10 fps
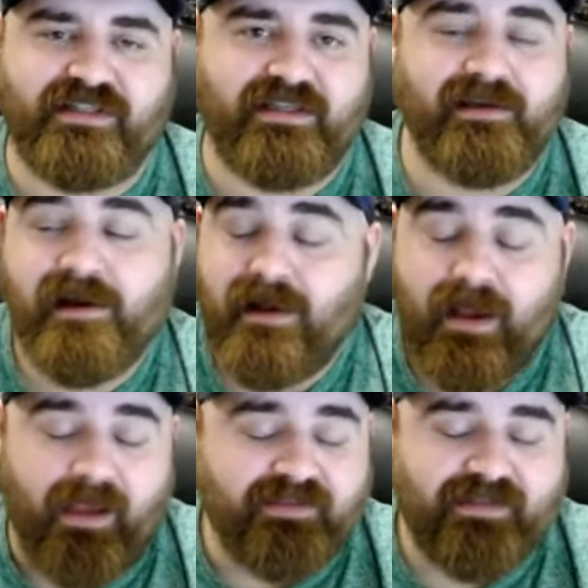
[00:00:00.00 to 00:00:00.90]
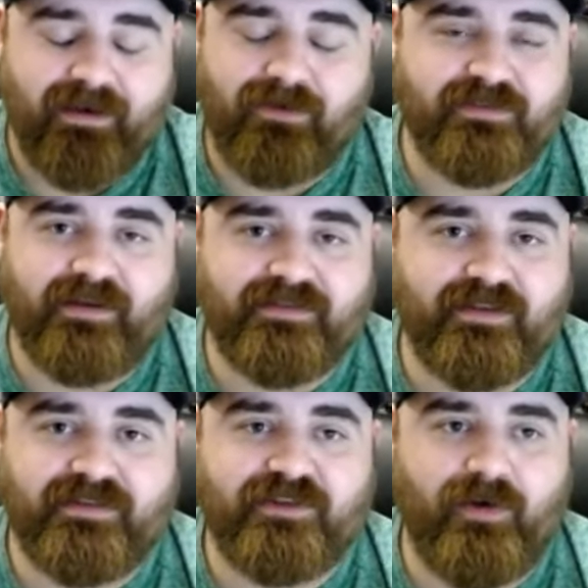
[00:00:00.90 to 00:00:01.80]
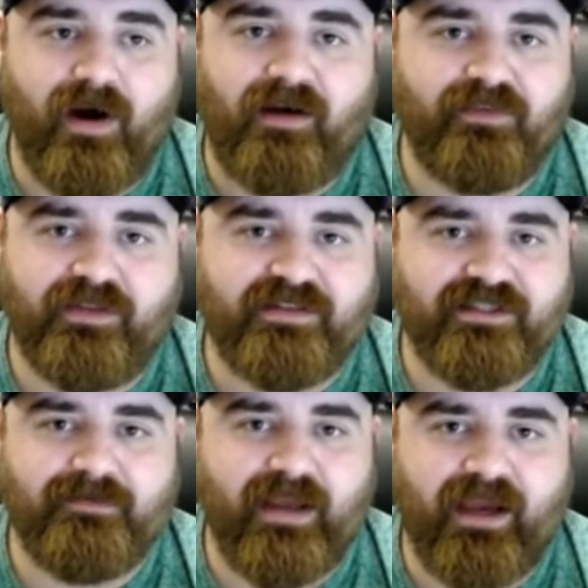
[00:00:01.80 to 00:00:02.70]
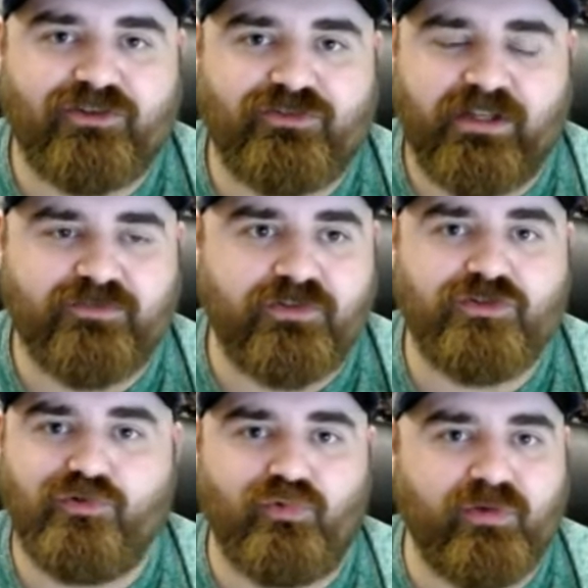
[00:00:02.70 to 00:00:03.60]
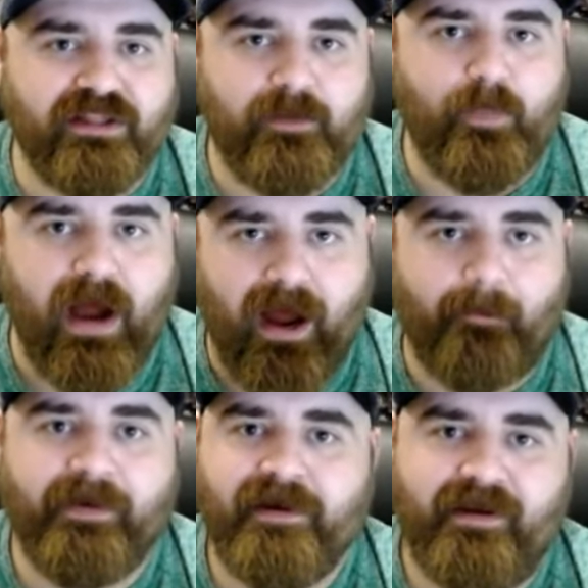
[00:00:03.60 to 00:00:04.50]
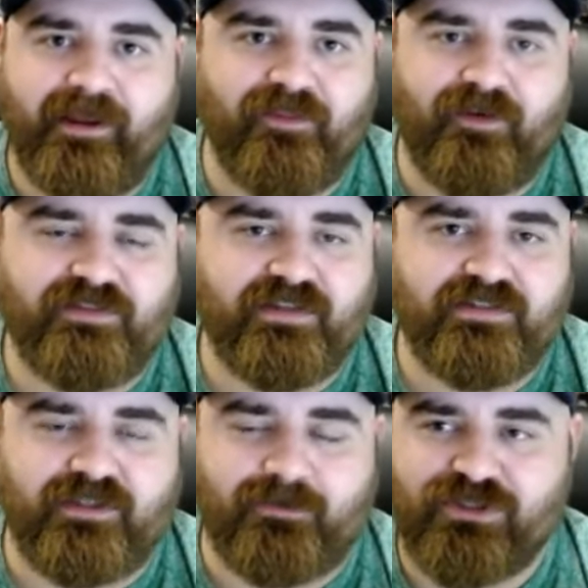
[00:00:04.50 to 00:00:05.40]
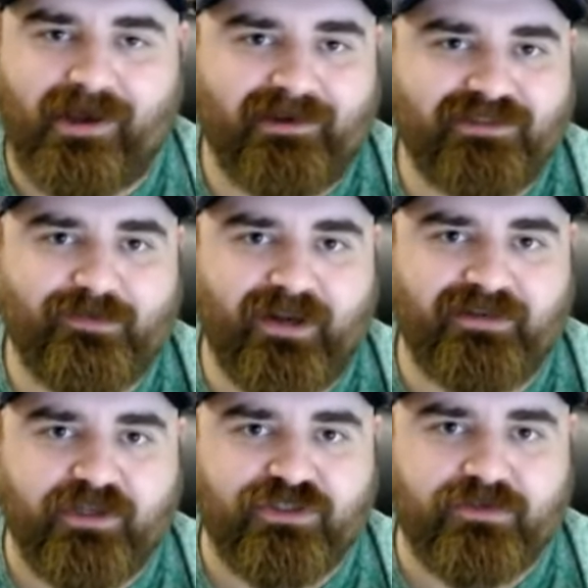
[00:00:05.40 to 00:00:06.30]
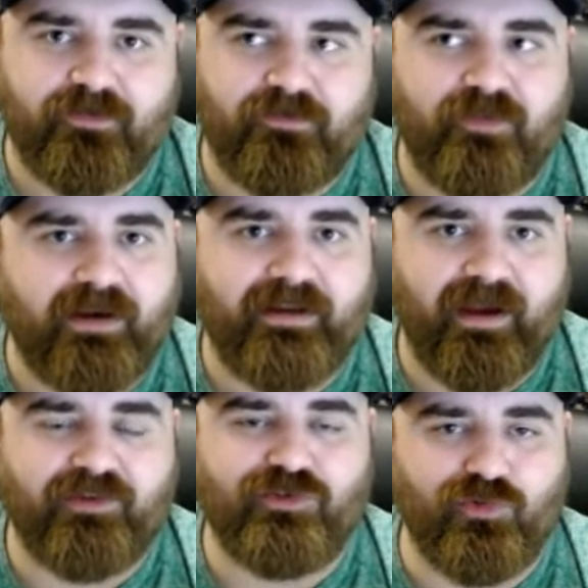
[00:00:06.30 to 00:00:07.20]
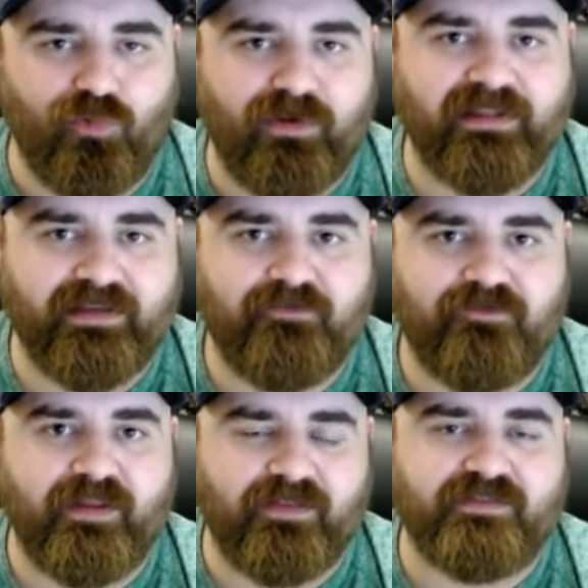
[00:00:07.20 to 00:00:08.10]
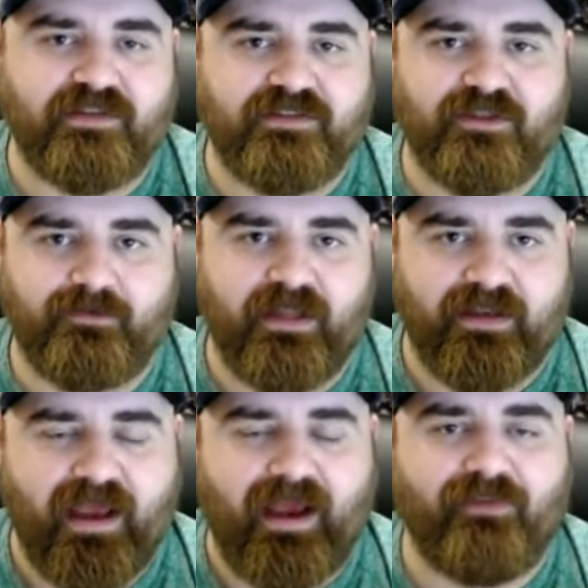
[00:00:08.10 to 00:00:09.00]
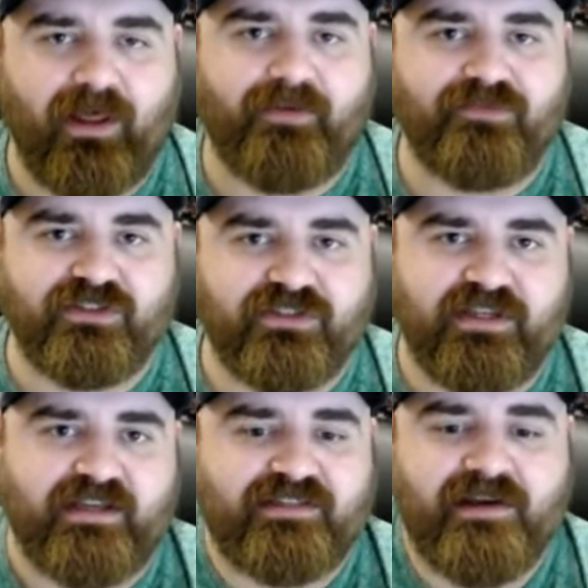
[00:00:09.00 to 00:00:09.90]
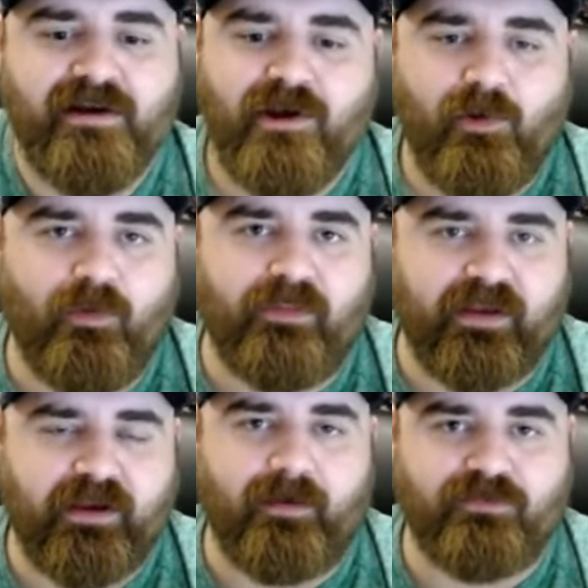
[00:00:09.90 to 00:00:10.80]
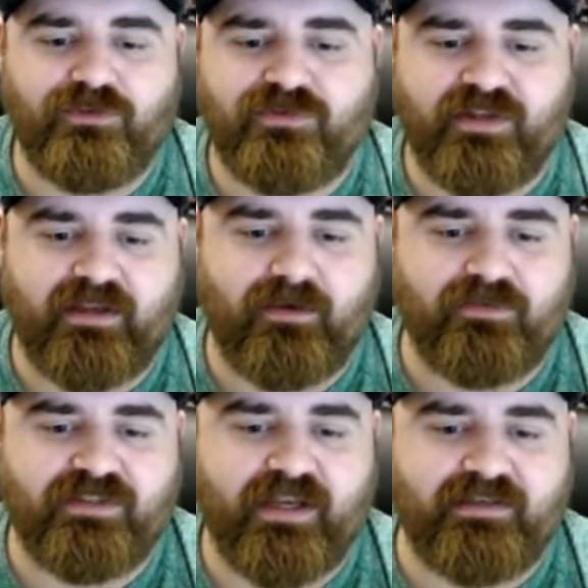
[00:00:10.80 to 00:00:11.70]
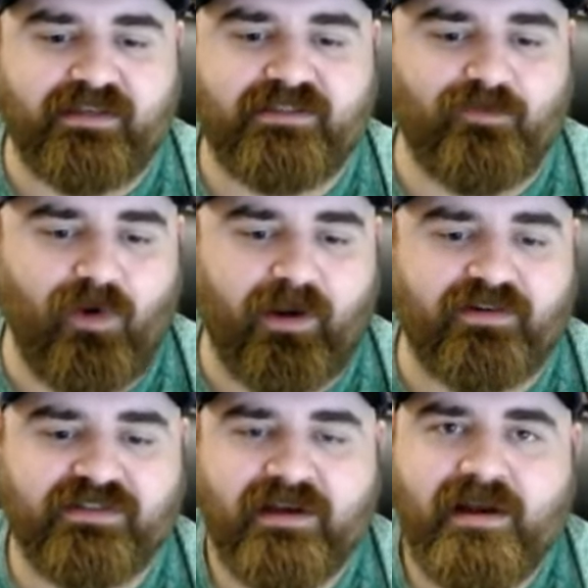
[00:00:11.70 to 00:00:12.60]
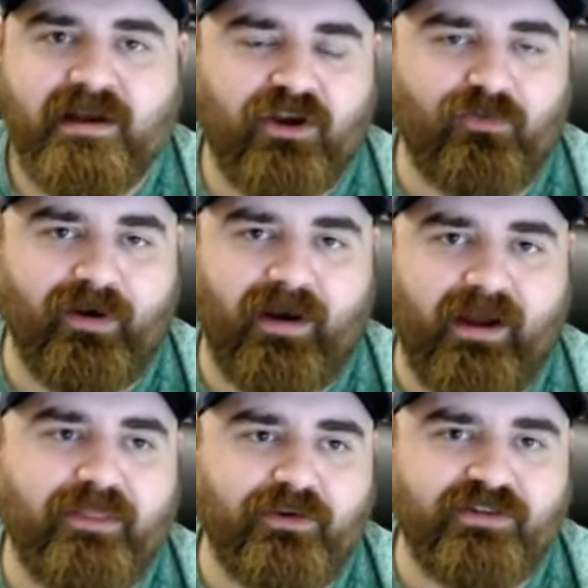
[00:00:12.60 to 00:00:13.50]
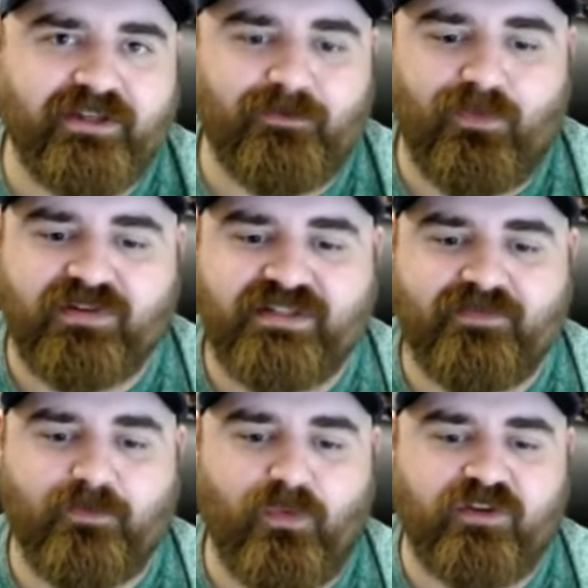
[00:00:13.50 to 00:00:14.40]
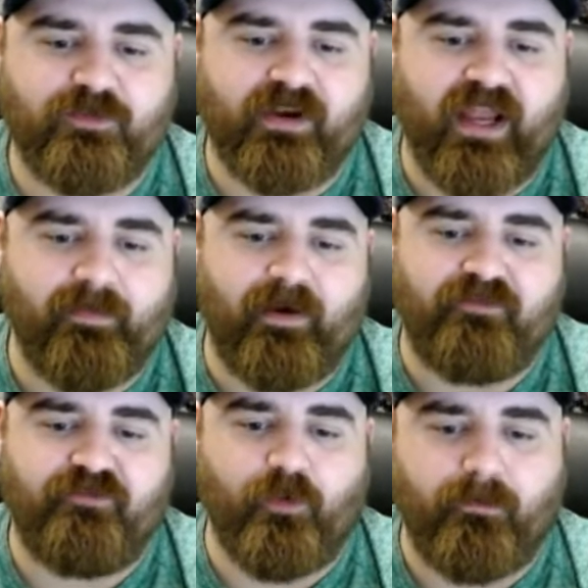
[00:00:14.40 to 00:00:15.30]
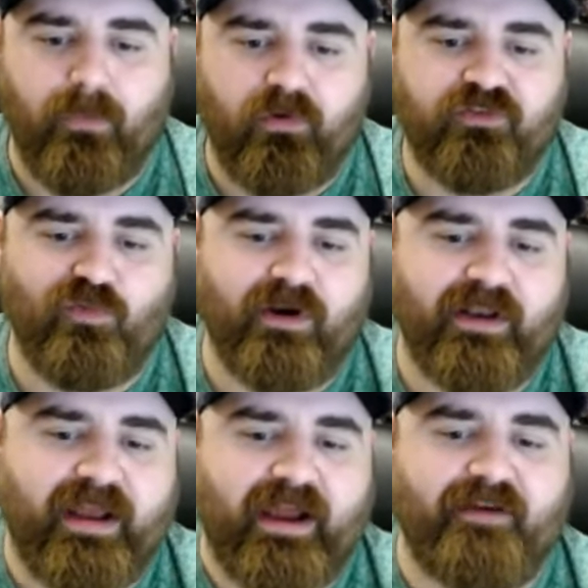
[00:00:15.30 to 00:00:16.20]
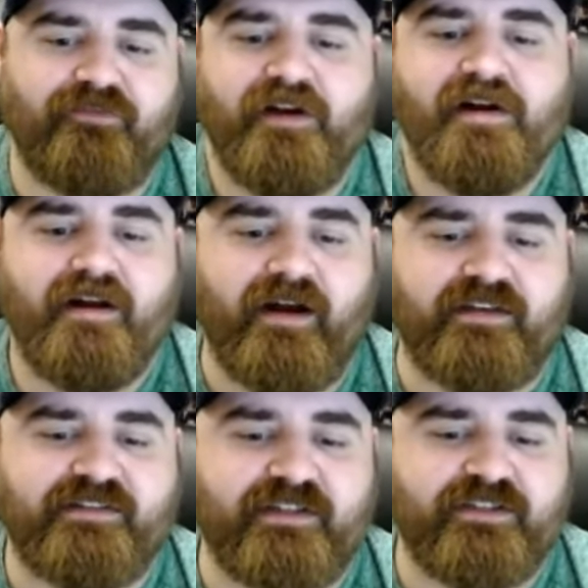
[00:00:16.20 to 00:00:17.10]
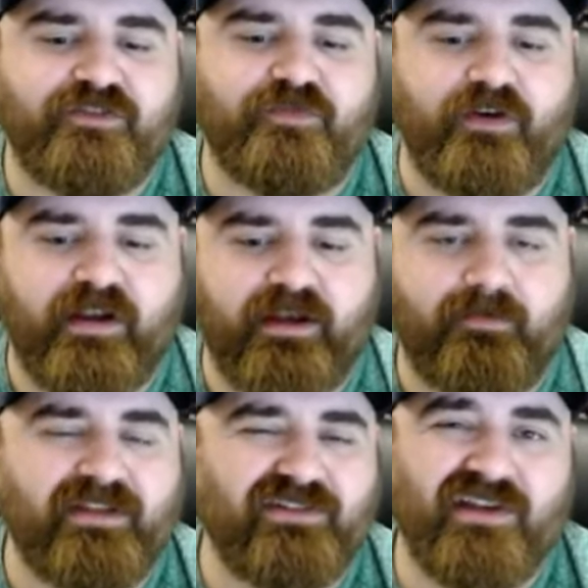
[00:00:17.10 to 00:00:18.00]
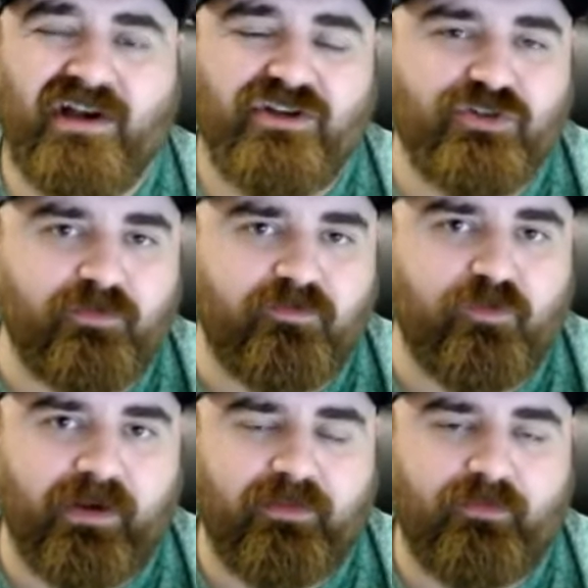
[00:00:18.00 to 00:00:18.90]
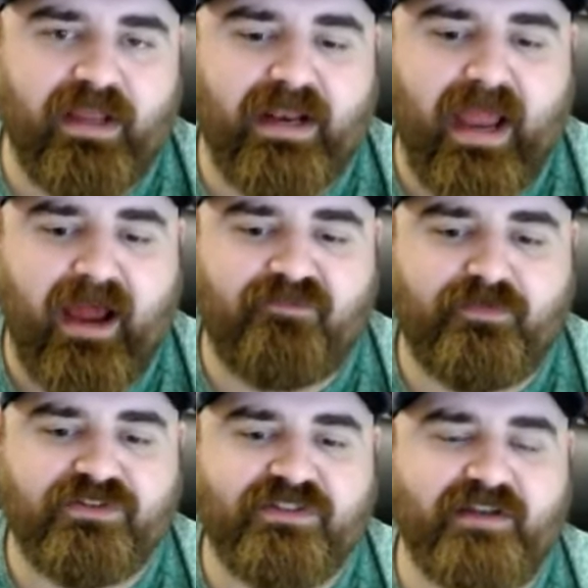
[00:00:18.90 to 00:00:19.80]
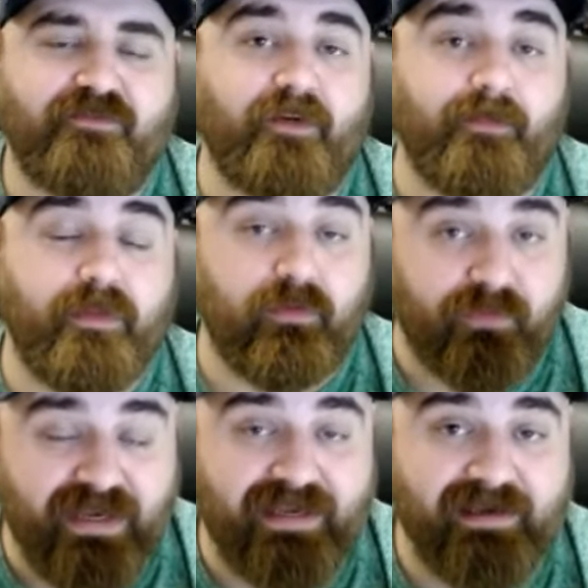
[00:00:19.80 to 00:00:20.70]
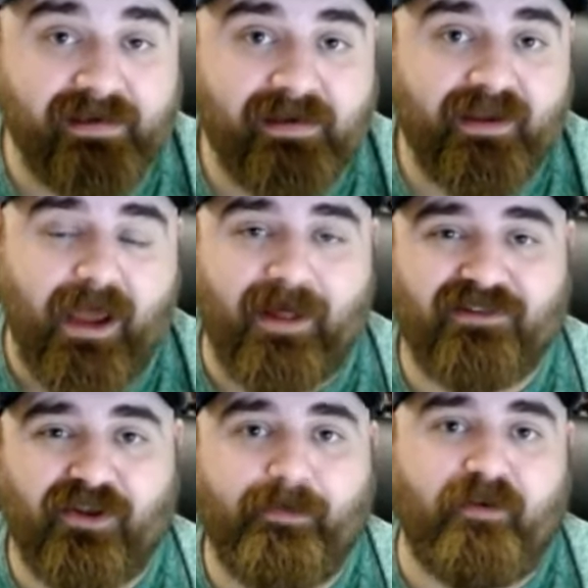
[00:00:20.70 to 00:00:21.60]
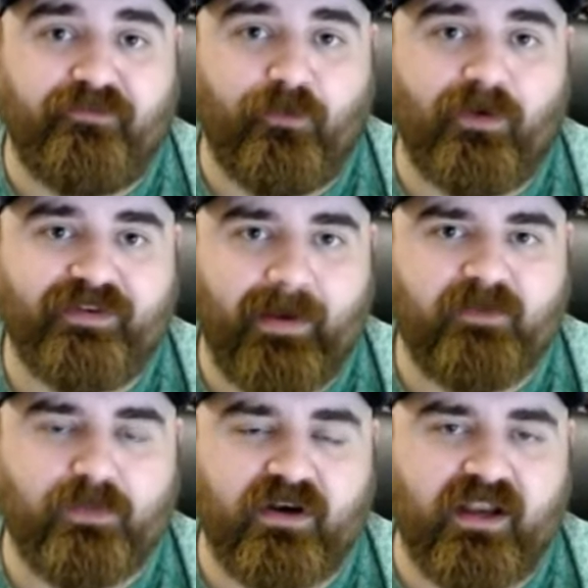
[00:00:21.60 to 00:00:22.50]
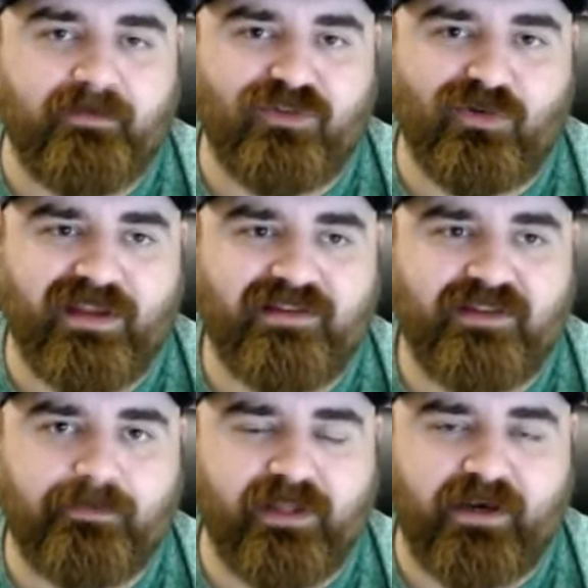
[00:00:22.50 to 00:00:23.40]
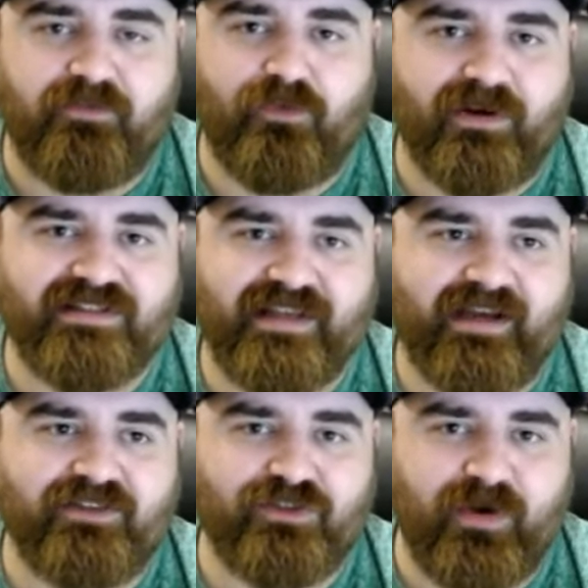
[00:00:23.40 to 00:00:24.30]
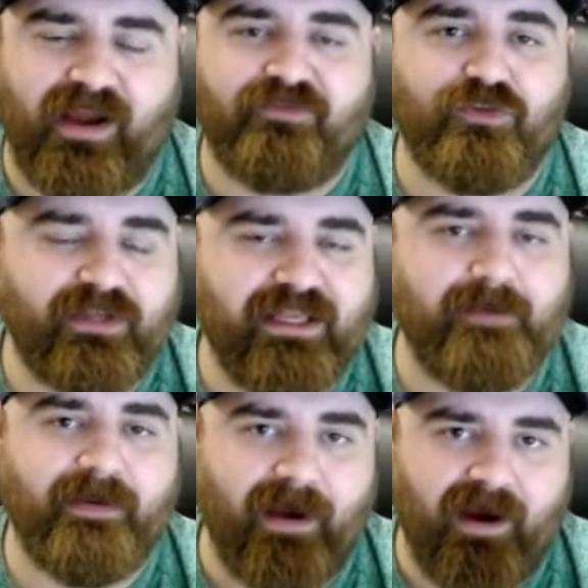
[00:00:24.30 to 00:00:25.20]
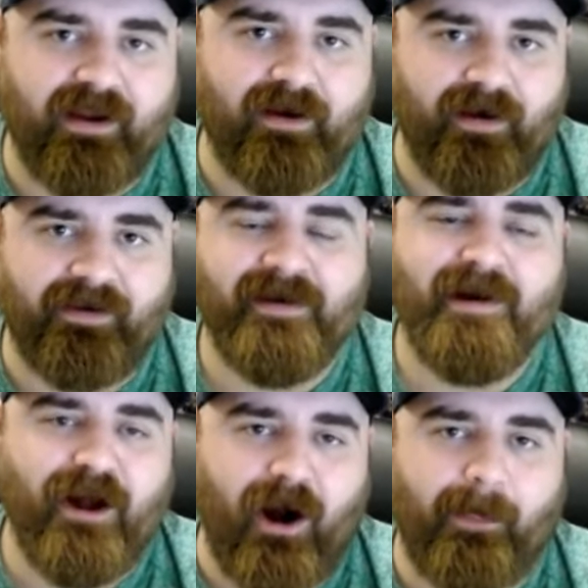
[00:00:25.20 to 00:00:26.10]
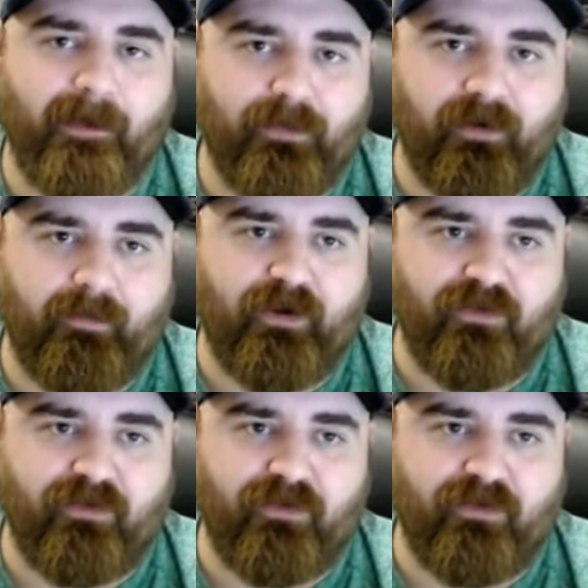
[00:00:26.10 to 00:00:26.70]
He as San Diego State has done so often, they seem to add transfers who really pop in their system. Shout out to Brian Dutcher for finding guys who really fit the system and, and have a lot of success when they come to San Diego State. Dixon Waters career high 13.7 points per game, about four boards, one and a half assists for him. He's shooting 43.5% from three, and that's on about four attempts per game. So he is a player for Gonzaga to have to keep an eye on on the perimeter.